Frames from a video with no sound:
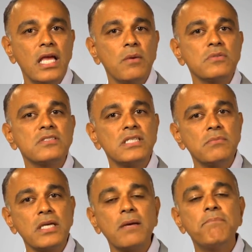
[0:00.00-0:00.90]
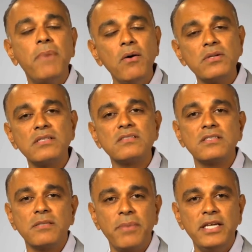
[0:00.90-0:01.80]
it will seem like a bonus
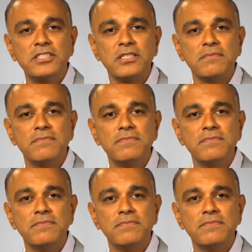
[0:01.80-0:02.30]
to the patient.